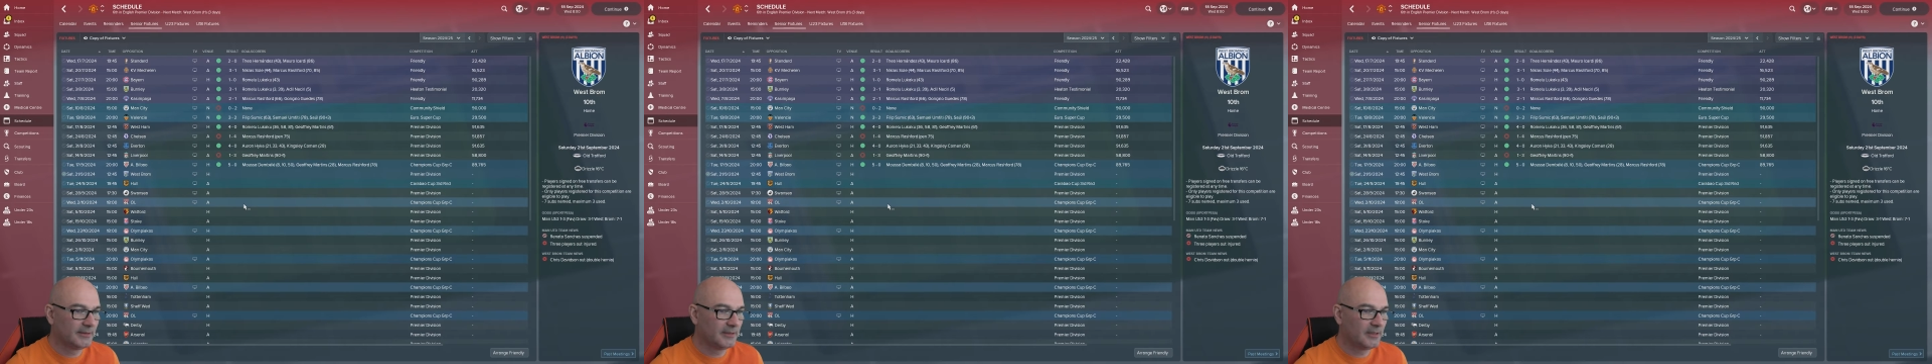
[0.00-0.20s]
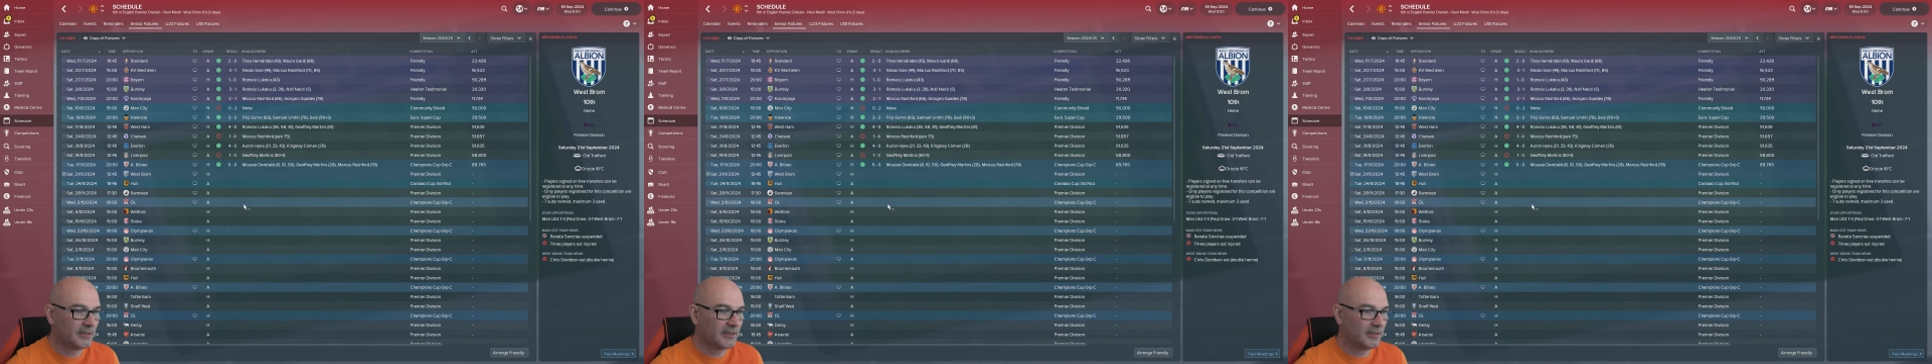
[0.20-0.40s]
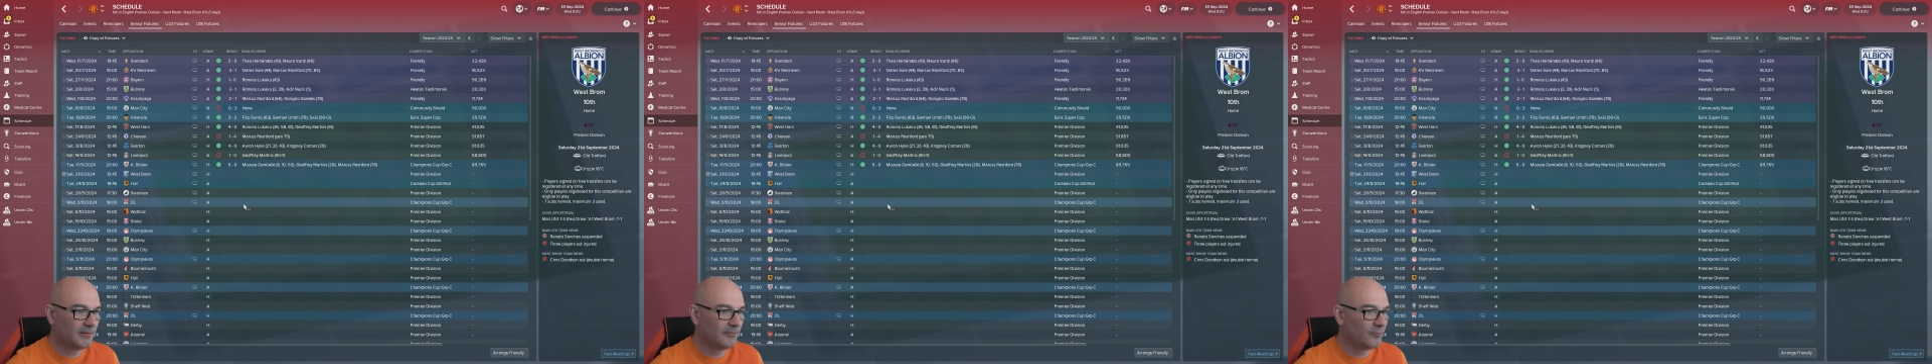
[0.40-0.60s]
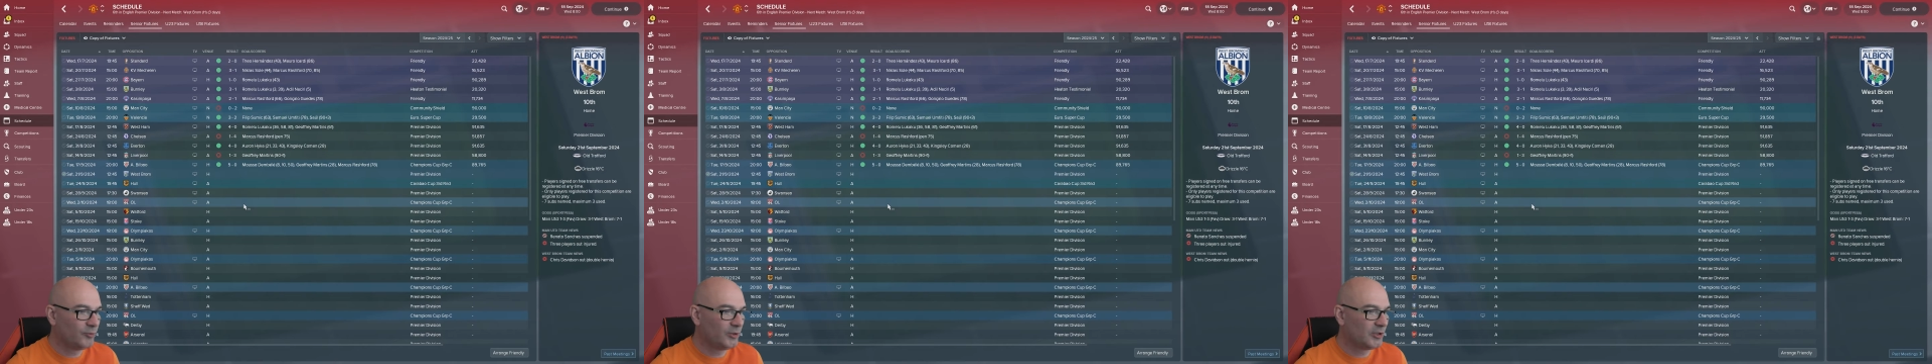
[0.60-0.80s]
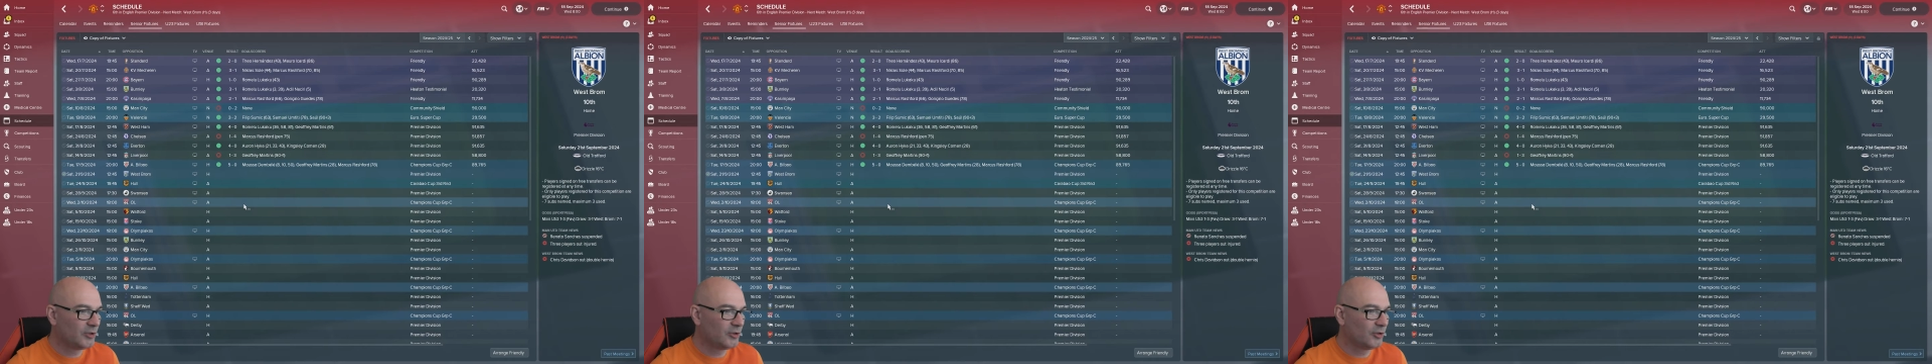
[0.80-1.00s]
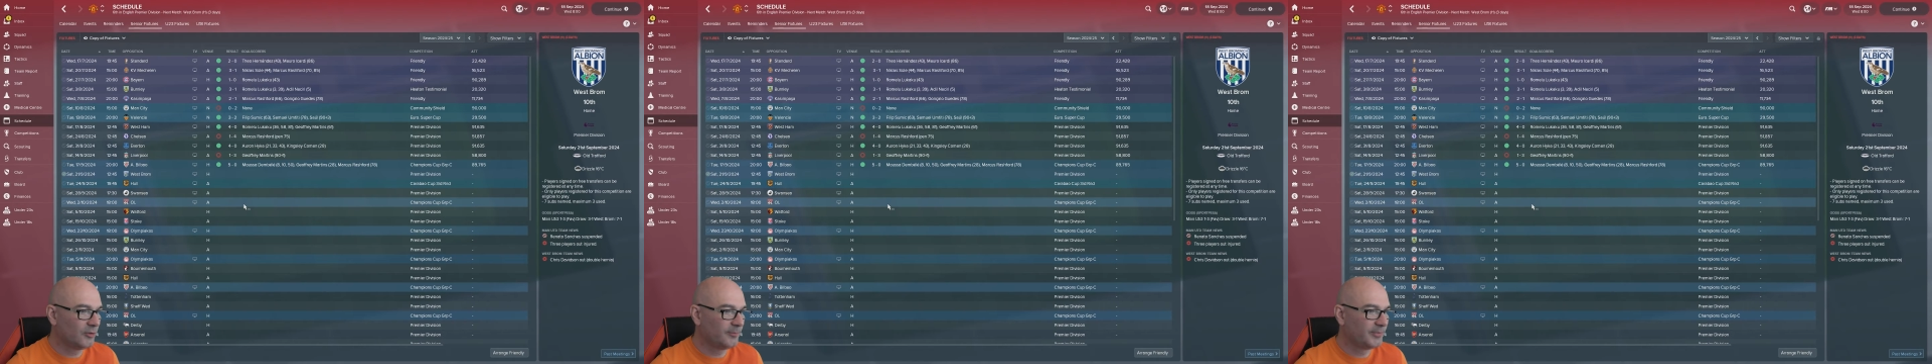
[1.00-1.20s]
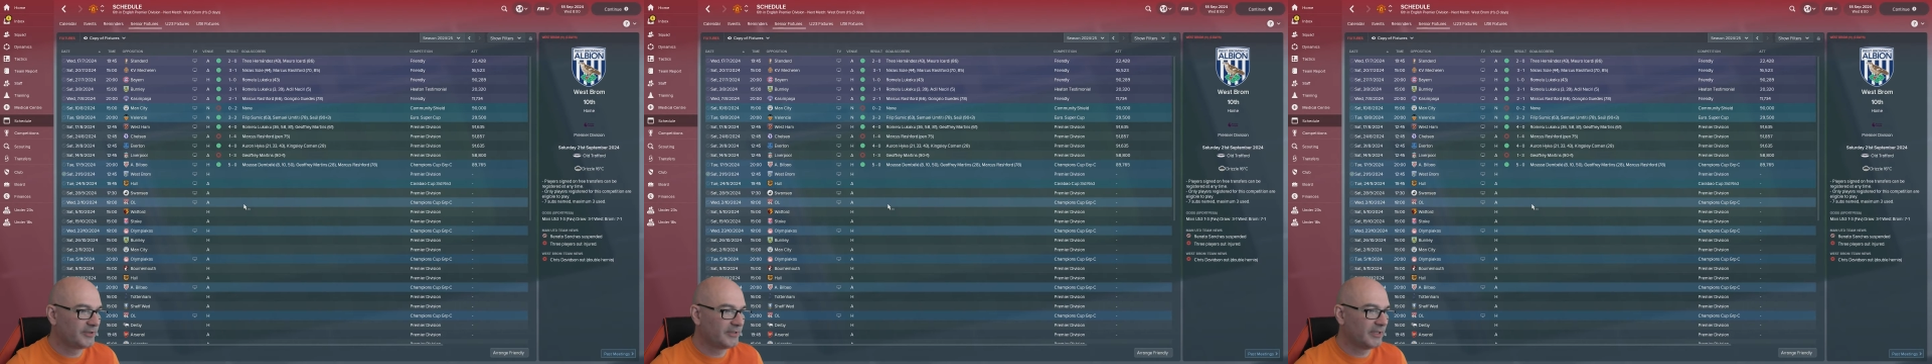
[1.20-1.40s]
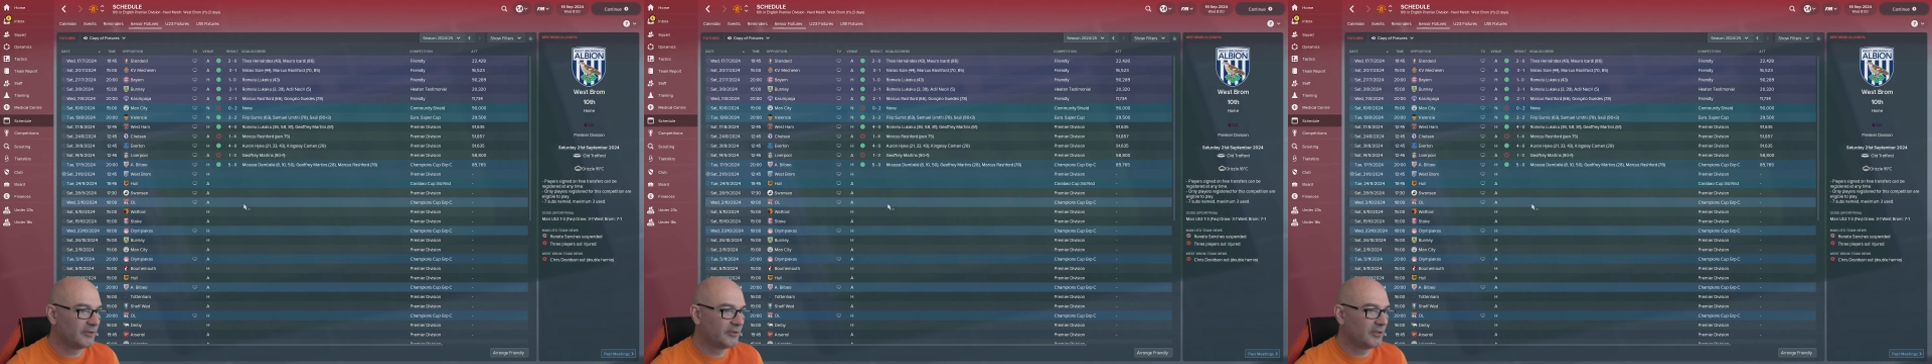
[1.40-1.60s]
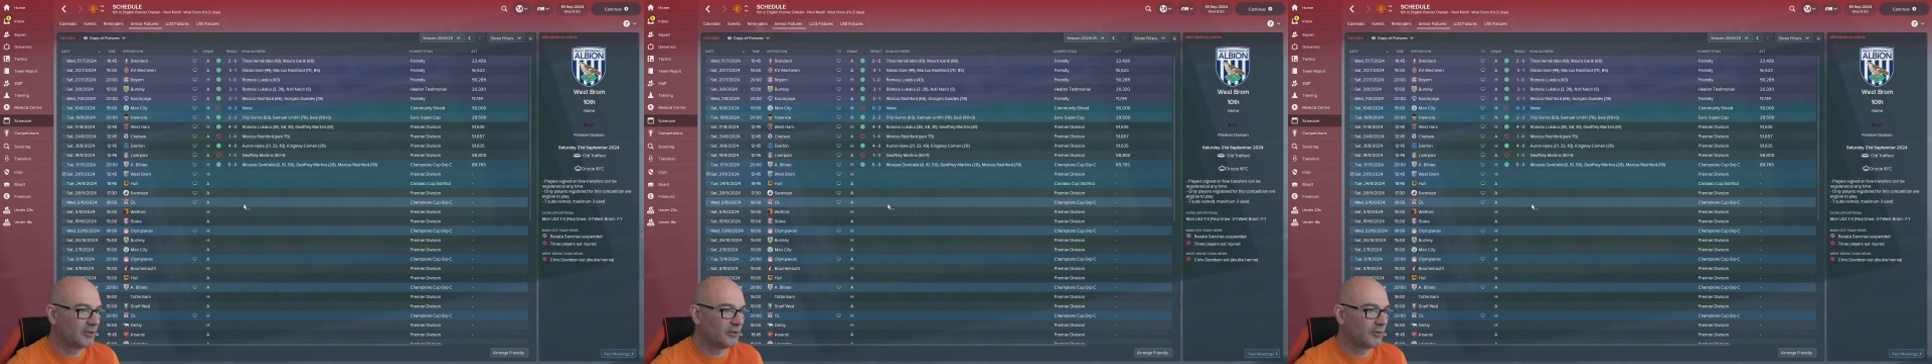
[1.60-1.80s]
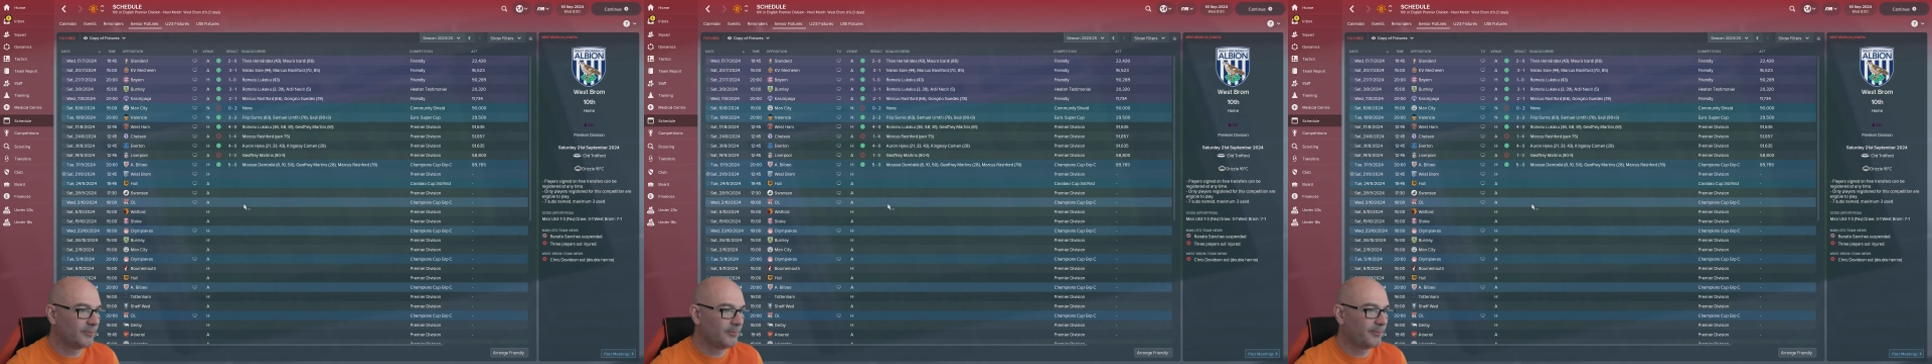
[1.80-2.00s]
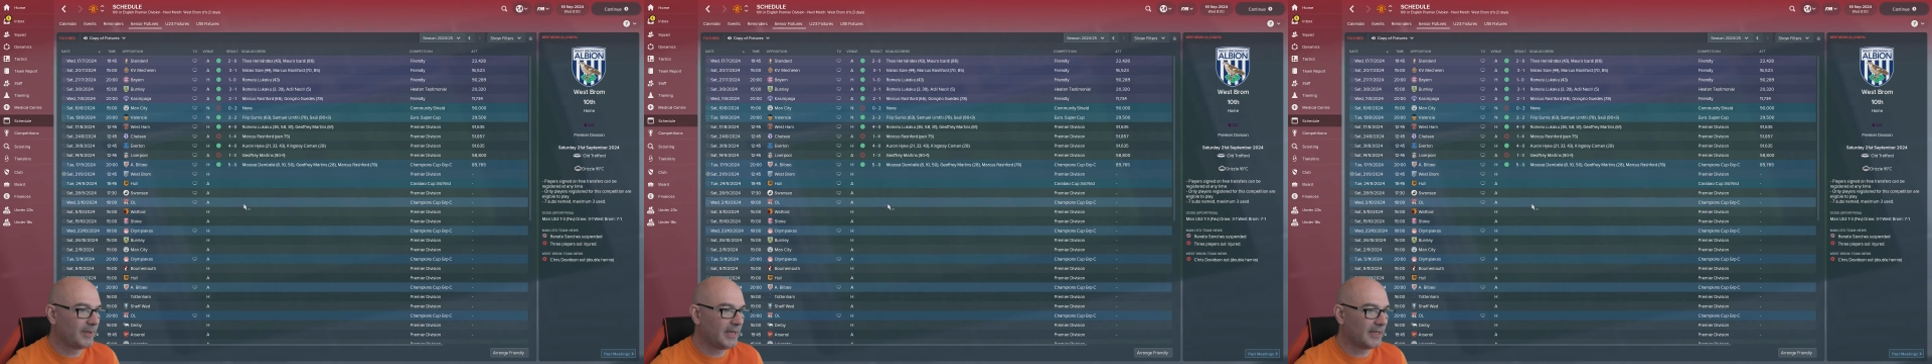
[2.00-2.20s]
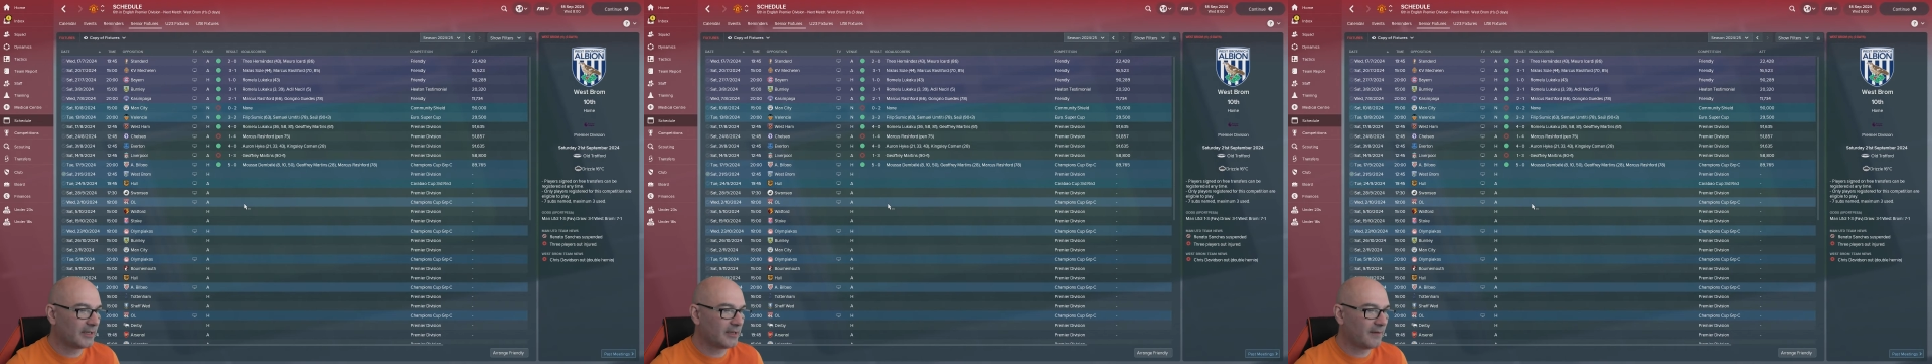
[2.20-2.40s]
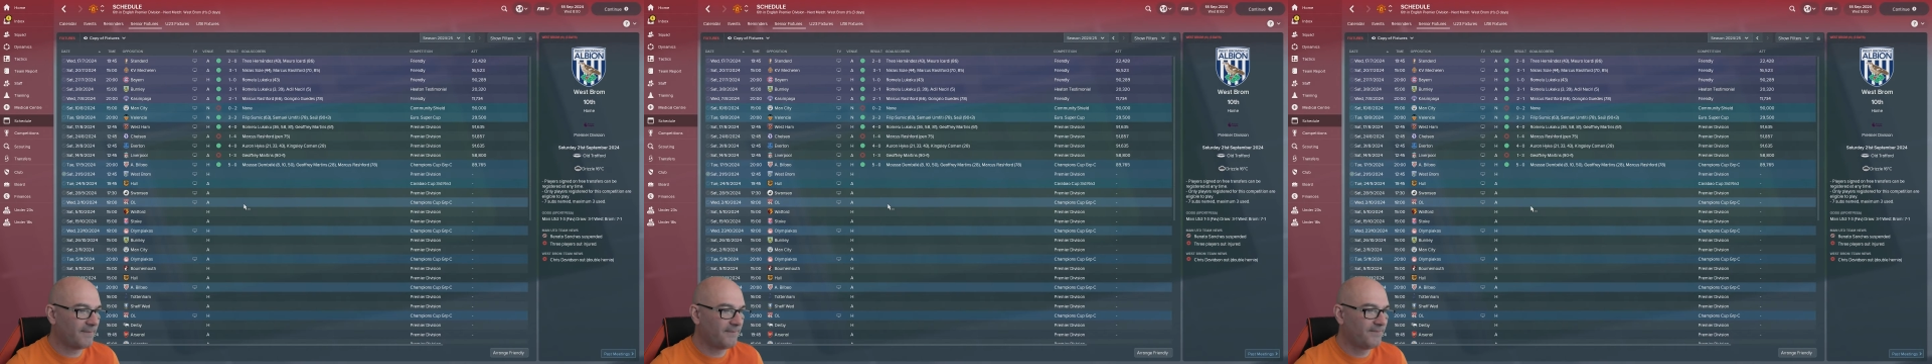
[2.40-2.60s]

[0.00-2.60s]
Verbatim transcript: Um, we could potentially come back